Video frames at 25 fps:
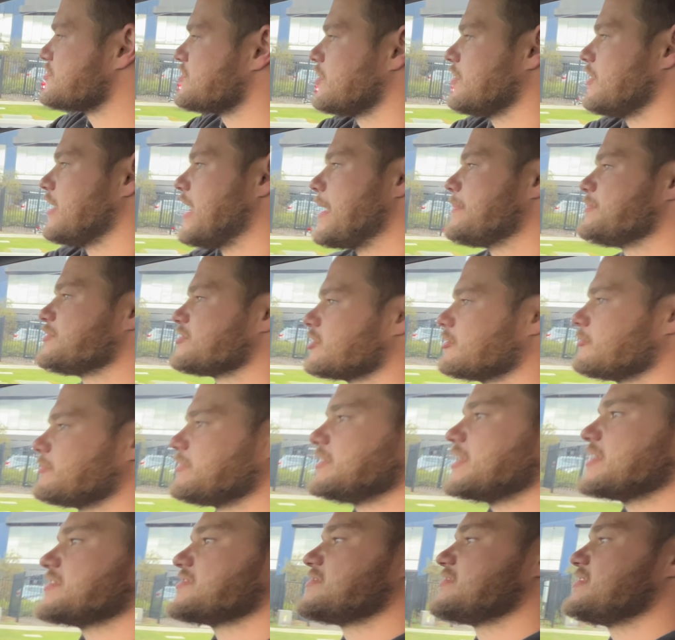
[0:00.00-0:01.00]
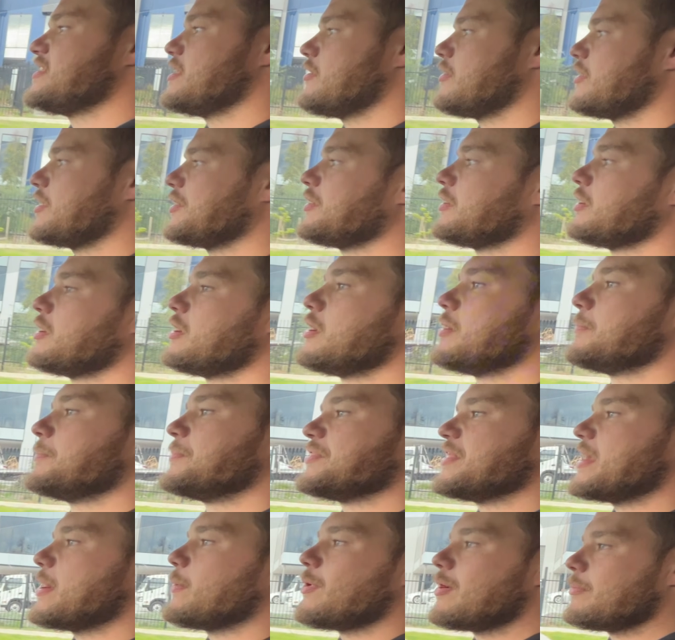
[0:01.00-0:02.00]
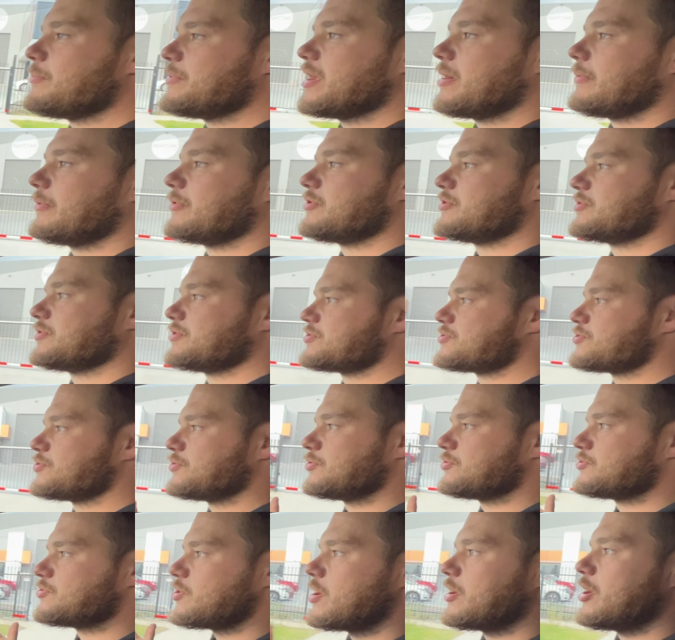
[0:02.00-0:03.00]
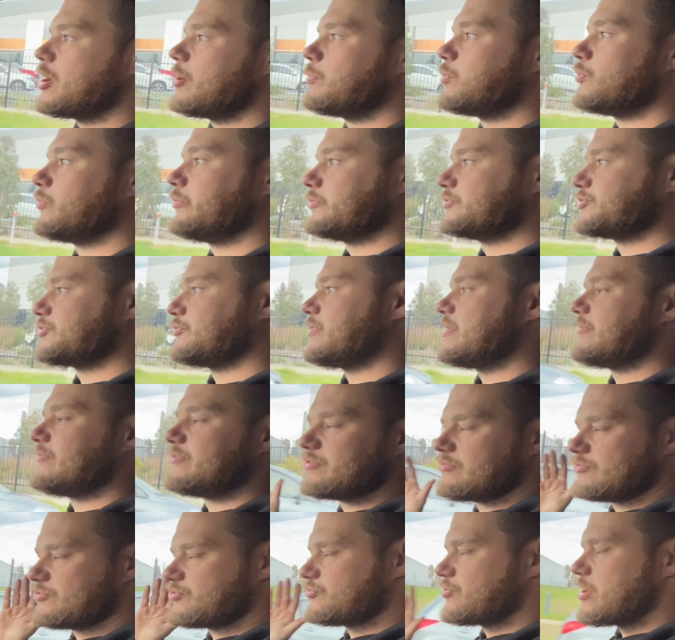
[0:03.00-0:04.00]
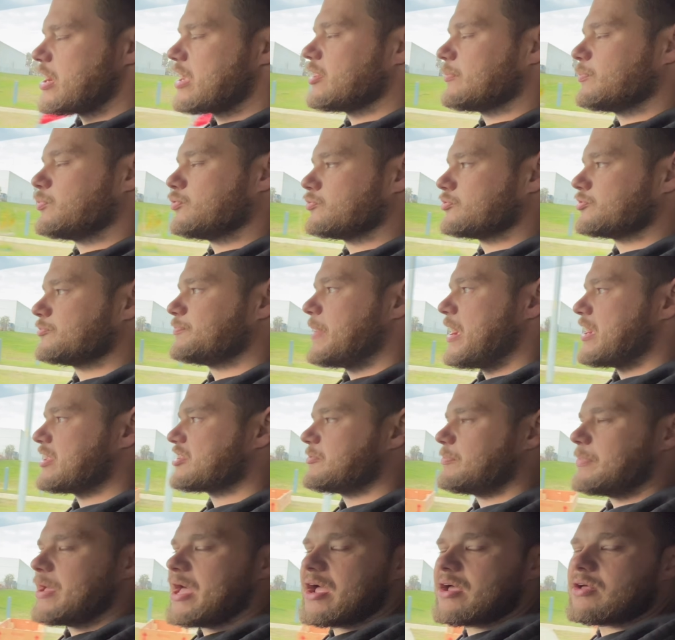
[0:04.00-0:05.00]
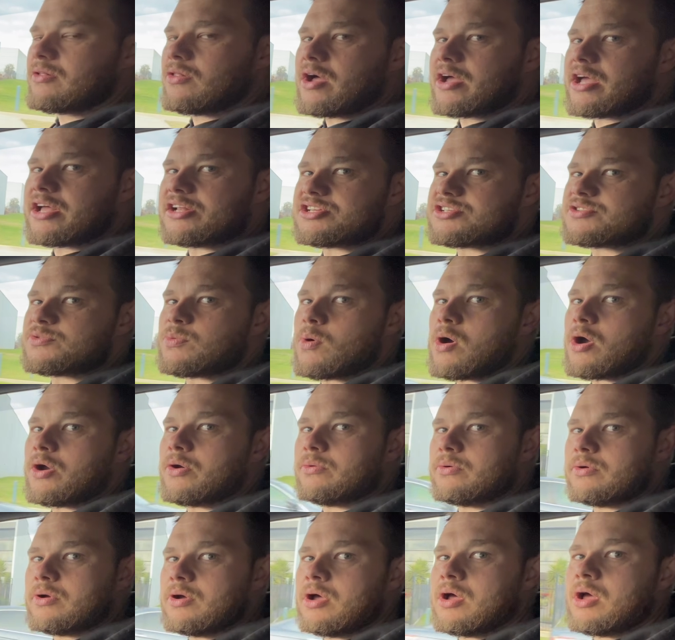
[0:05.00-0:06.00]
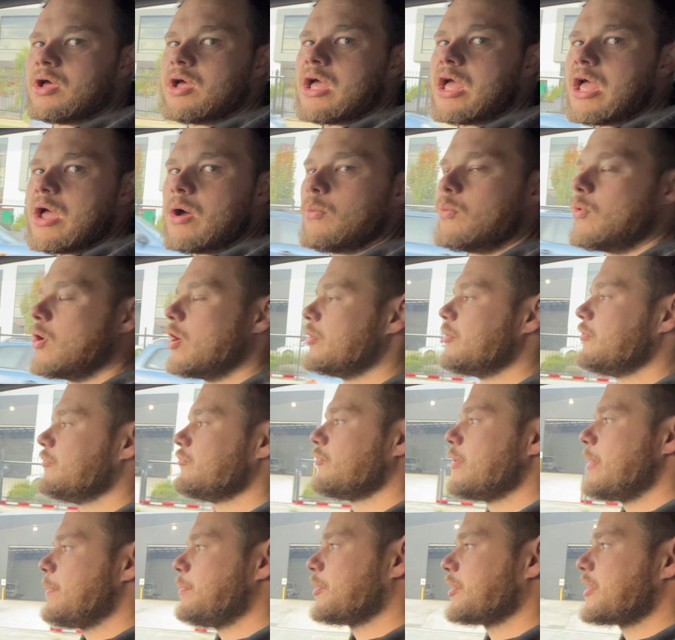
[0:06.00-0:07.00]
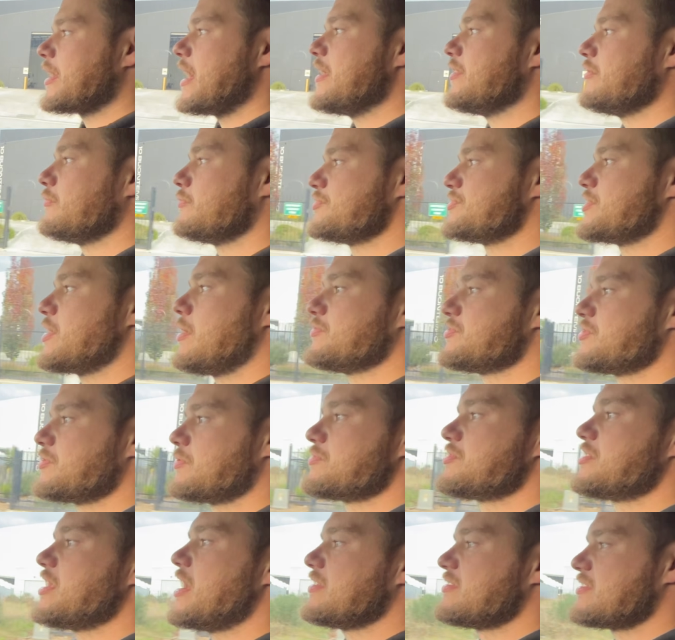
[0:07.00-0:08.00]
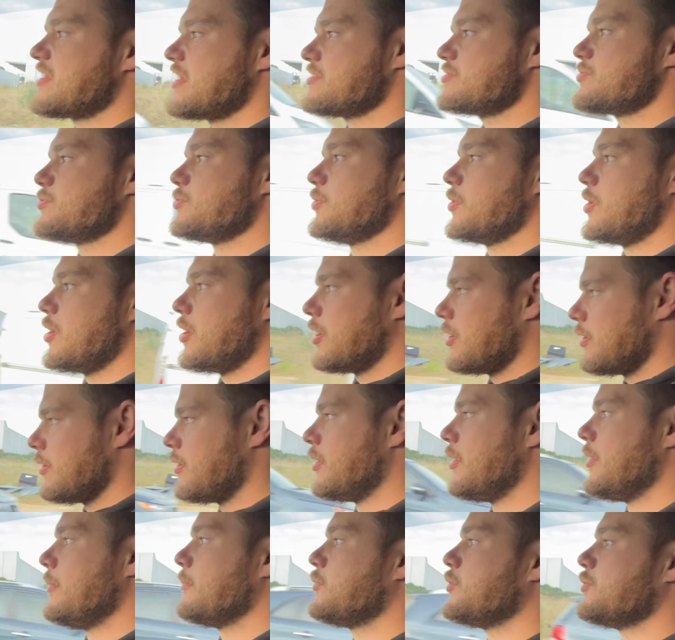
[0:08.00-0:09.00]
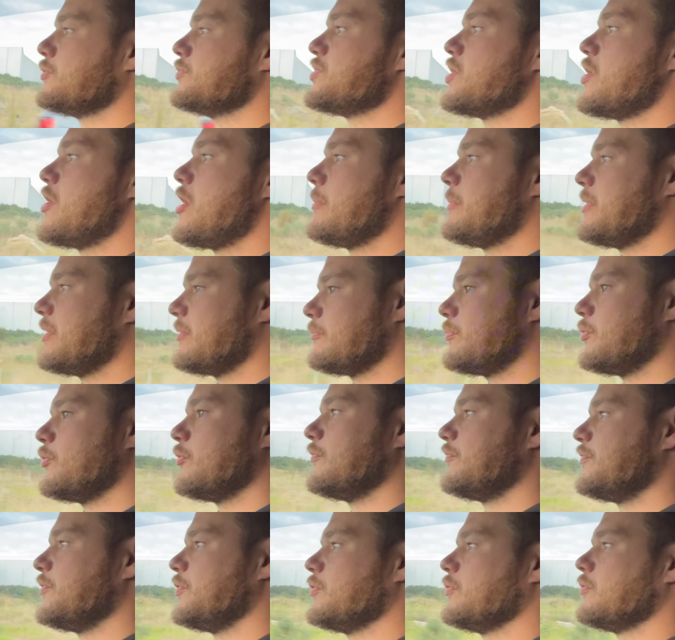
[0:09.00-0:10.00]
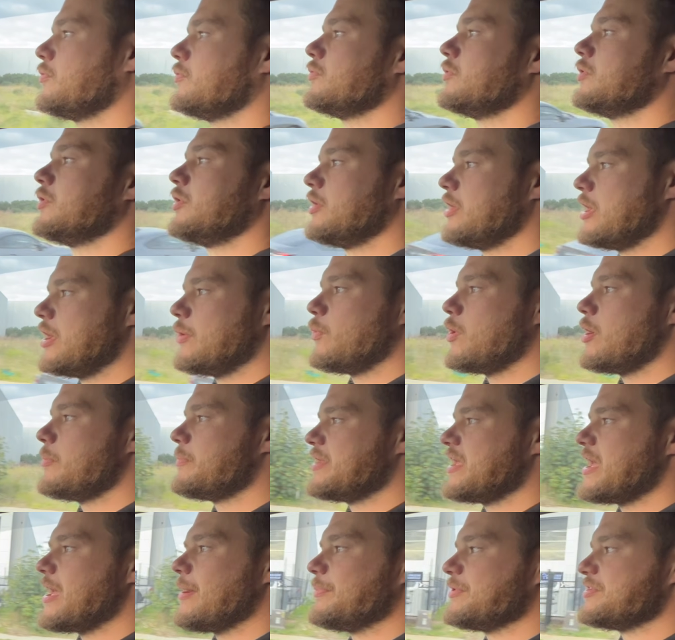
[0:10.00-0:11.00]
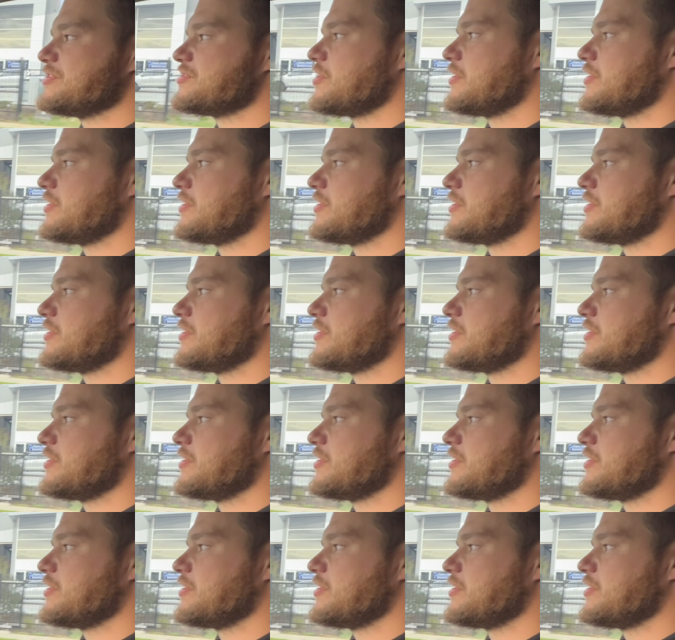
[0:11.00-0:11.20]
not absolutely necessary, but they won't be able to do 2 dyno pulls or even trailer pulls back to back. Like it just won't, it won't replicate the results. It'll start to get too hot, pull timing, pull fuel, it won't be happy. So